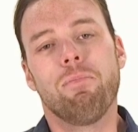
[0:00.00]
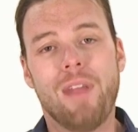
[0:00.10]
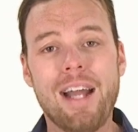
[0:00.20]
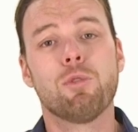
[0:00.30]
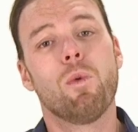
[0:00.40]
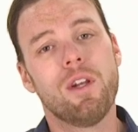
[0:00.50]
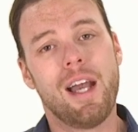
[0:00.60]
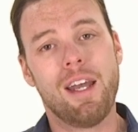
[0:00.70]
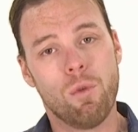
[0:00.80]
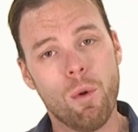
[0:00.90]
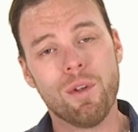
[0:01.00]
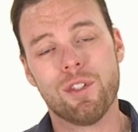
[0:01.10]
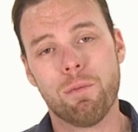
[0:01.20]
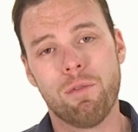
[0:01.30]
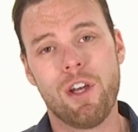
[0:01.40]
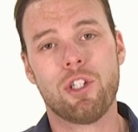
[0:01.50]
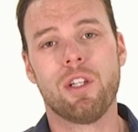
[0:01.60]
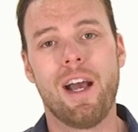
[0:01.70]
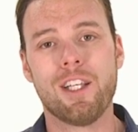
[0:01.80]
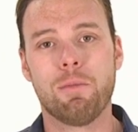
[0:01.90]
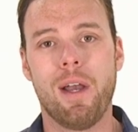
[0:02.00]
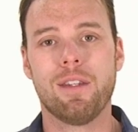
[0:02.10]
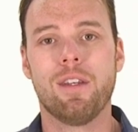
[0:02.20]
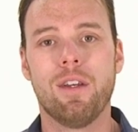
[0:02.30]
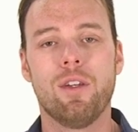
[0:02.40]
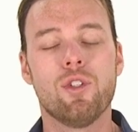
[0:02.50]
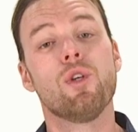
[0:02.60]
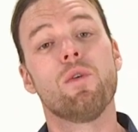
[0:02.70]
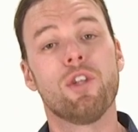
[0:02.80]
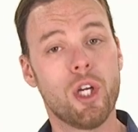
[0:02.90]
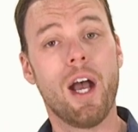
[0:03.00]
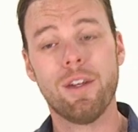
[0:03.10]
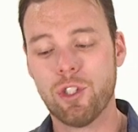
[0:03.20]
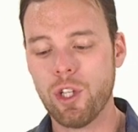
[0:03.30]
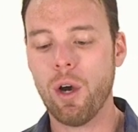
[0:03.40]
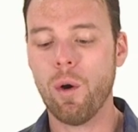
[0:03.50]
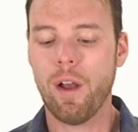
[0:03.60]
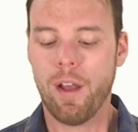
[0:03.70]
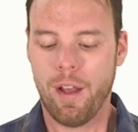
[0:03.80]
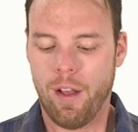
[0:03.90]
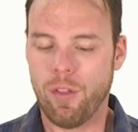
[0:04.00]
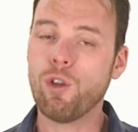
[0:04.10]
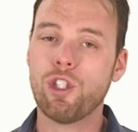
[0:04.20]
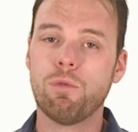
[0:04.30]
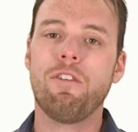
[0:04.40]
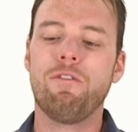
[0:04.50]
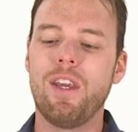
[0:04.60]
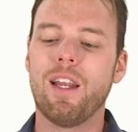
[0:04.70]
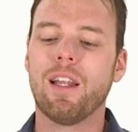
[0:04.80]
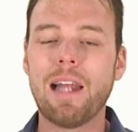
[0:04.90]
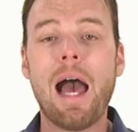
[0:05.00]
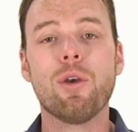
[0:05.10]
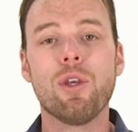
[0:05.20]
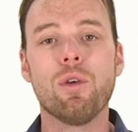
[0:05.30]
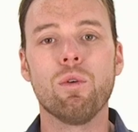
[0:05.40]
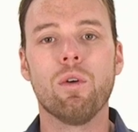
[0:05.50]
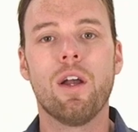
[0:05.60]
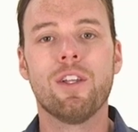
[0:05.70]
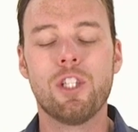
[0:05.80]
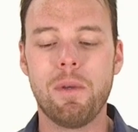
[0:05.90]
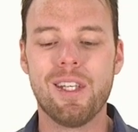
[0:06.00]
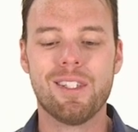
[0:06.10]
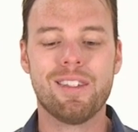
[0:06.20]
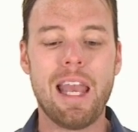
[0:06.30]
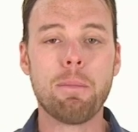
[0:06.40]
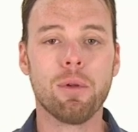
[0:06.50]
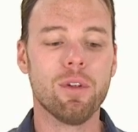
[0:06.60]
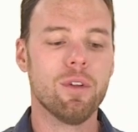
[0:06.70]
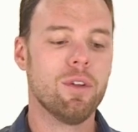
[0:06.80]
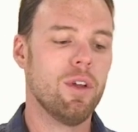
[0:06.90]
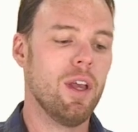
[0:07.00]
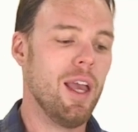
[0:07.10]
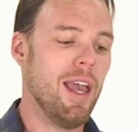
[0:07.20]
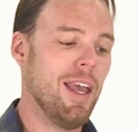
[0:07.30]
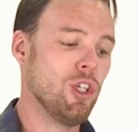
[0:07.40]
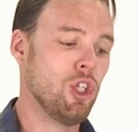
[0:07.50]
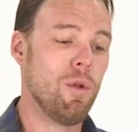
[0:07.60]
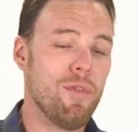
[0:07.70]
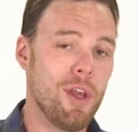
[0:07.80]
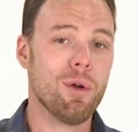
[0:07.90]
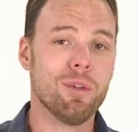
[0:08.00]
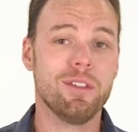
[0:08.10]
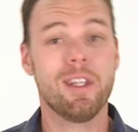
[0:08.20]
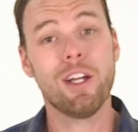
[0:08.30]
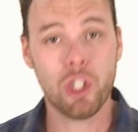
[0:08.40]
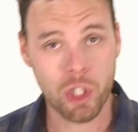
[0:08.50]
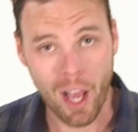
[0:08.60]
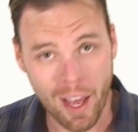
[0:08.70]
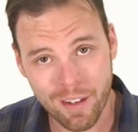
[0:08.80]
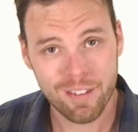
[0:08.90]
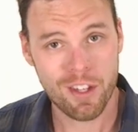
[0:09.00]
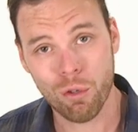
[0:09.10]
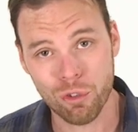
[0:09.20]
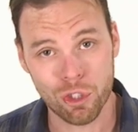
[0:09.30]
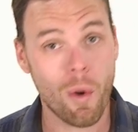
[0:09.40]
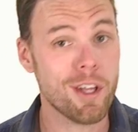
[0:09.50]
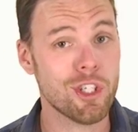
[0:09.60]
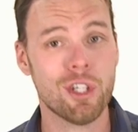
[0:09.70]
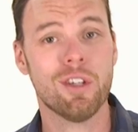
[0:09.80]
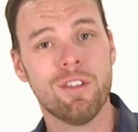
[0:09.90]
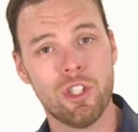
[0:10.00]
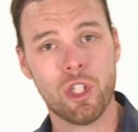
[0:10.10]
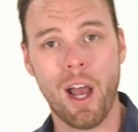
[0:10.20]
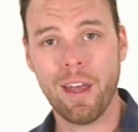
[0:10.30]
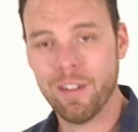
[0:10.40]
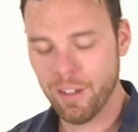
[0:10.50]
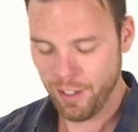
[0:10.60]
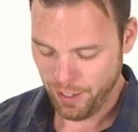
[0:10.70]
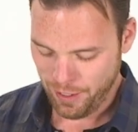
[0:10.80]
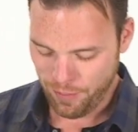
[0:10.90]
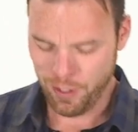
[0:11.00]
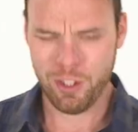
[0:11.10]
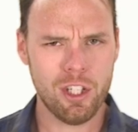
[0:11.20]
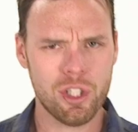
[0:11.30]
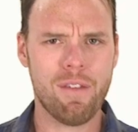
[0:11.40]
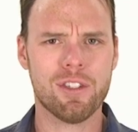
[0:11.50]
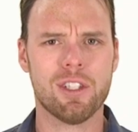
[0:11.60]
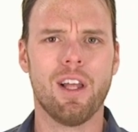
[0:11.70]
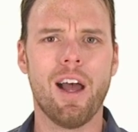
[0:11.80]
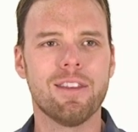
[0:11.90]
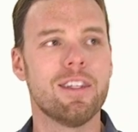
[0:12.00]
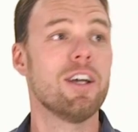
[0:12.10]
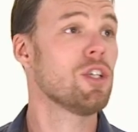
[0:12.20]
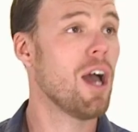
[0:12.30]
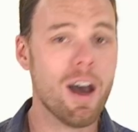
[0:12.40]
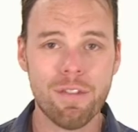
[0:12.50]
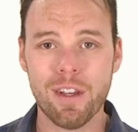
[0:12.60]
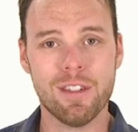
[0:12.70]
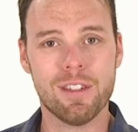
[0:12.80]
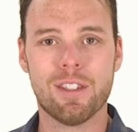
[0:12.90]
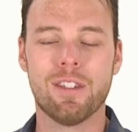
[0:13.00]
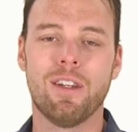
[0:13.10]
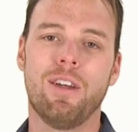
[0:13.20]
That's what kind of ruins the professional aspect to the shot. So those 3 feet allow you to be stable and shoot the old Dutch shot, the old Deutsch shot. The Dutch gave us a lot. Dutch ovens,